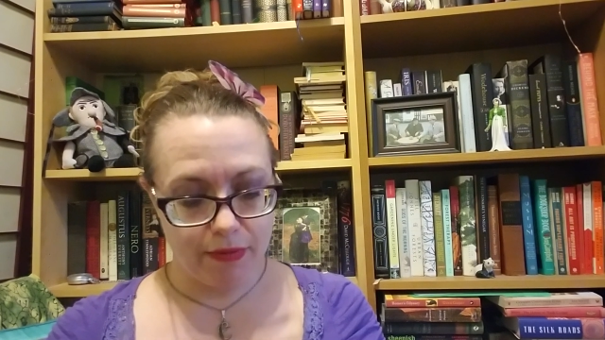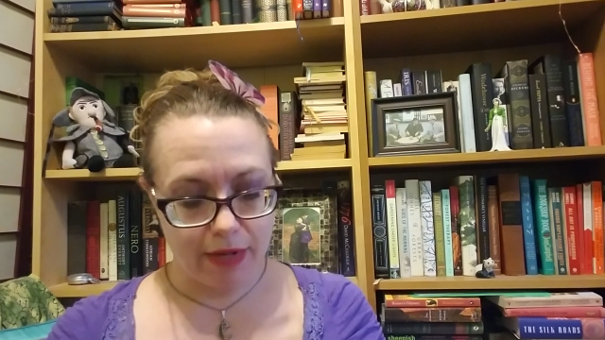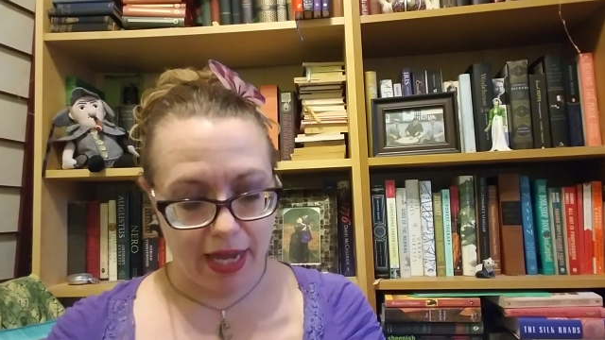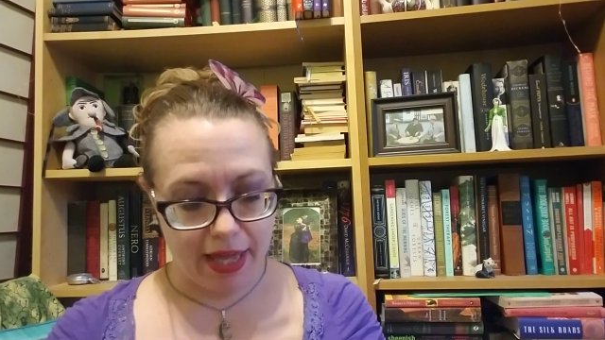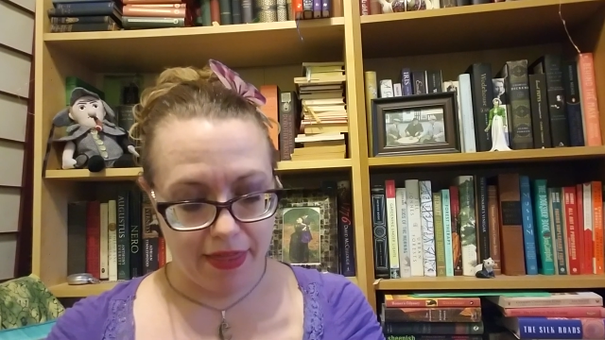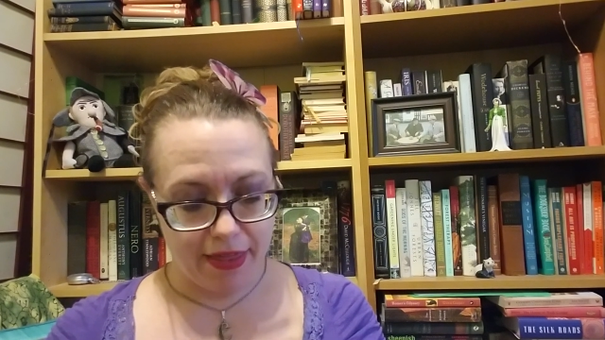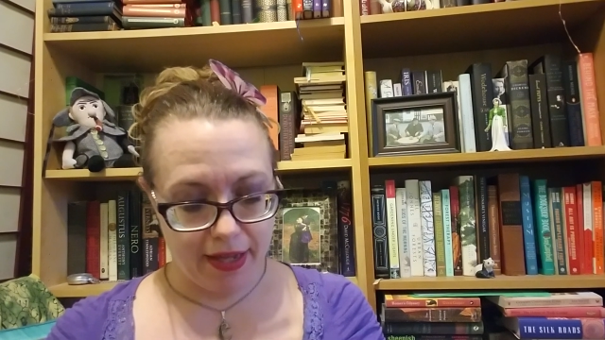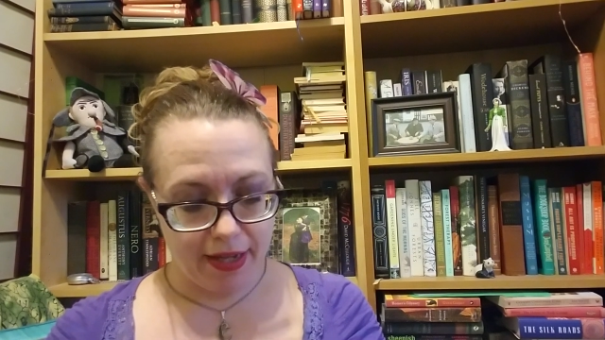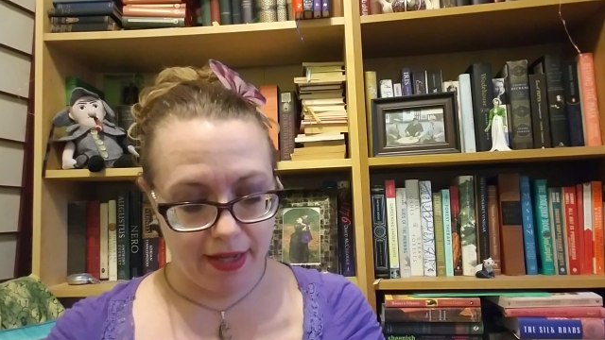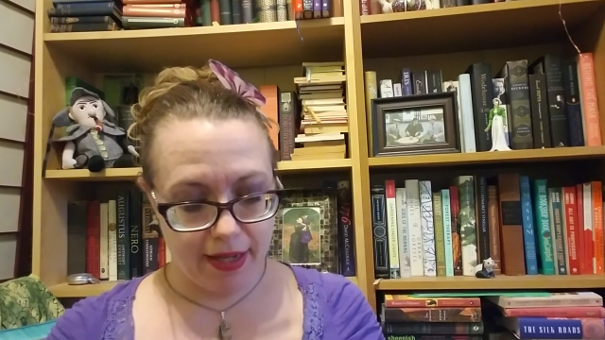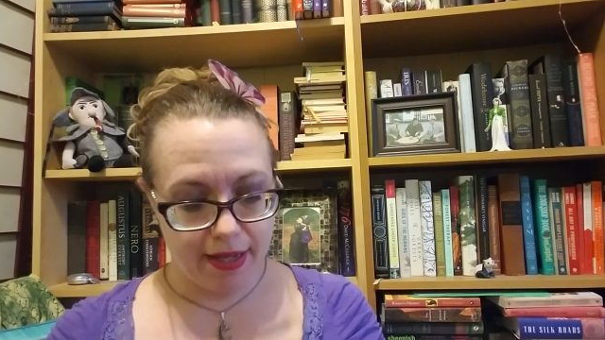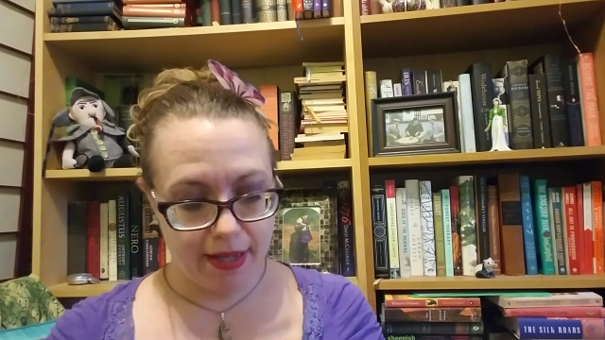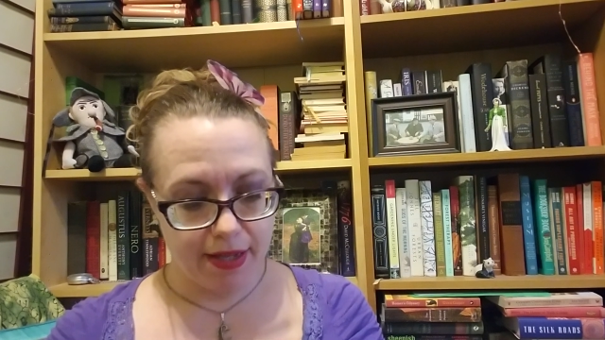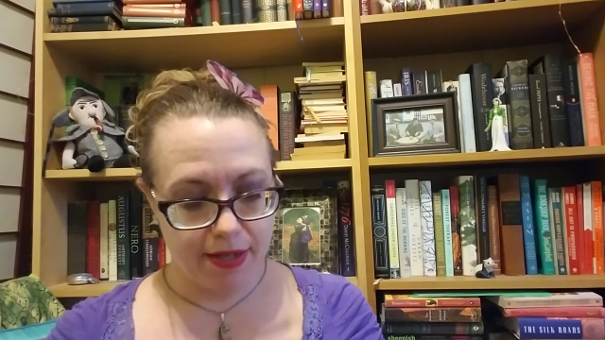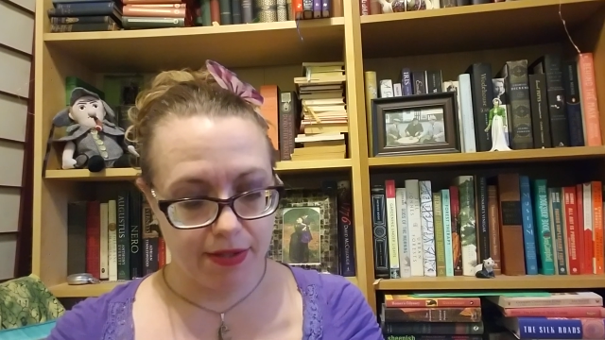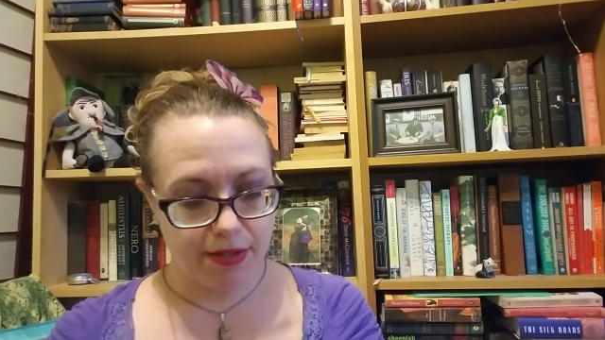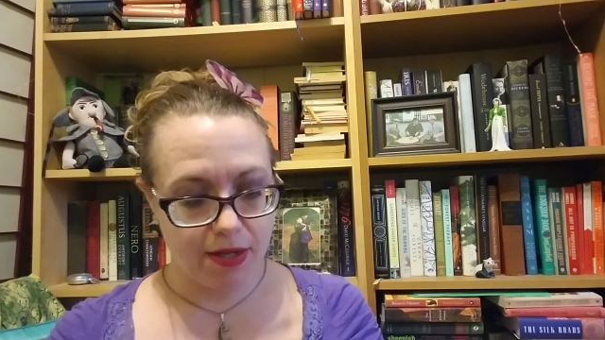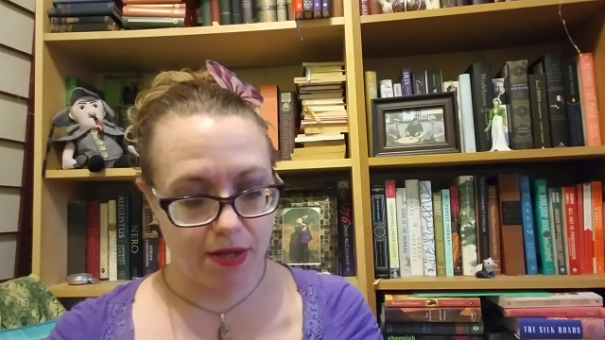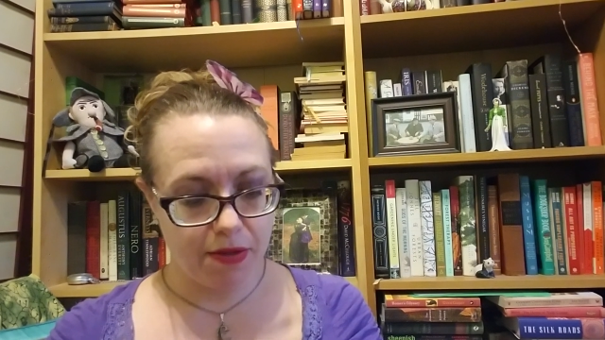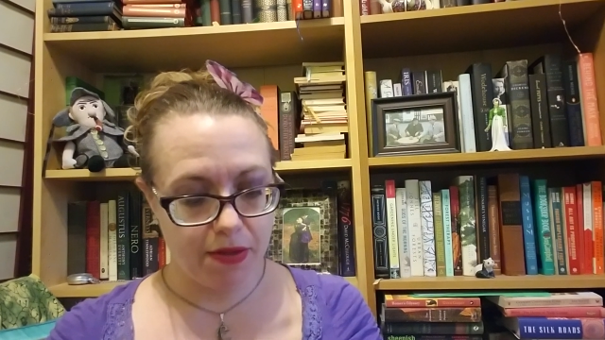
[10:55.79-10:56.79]
think.
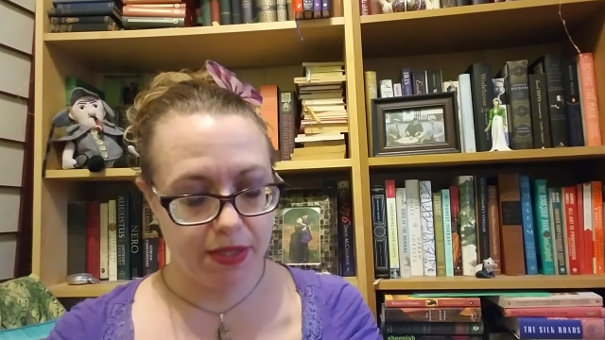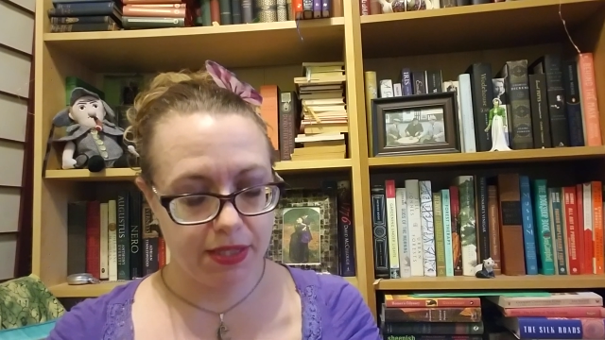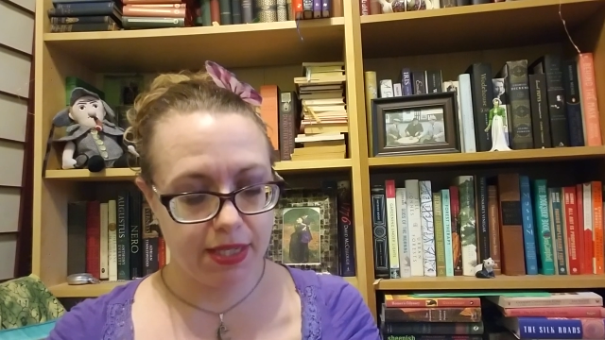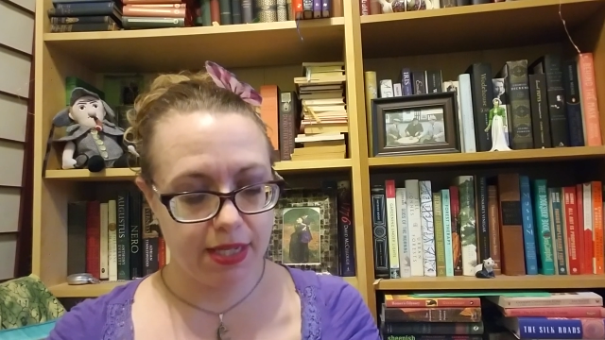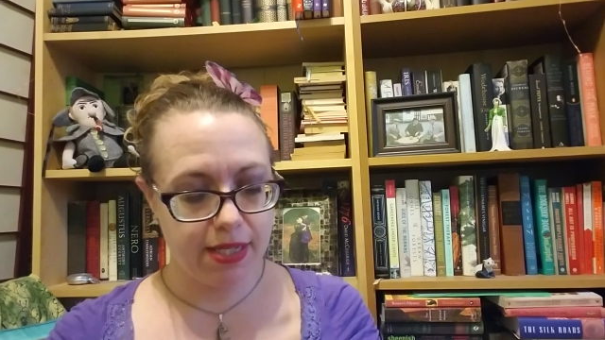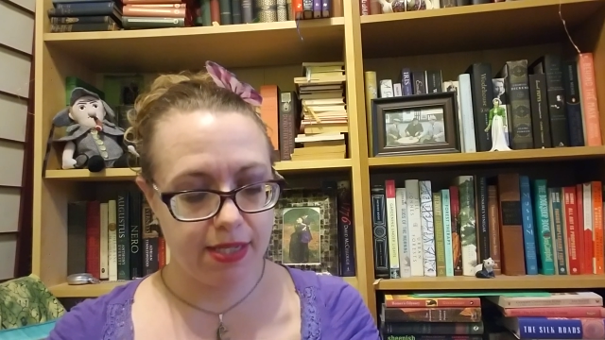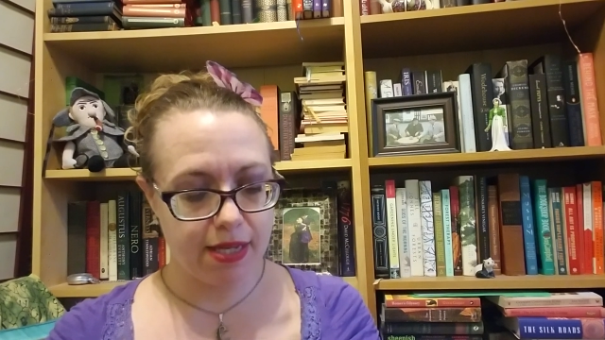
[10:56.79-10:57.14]
So this is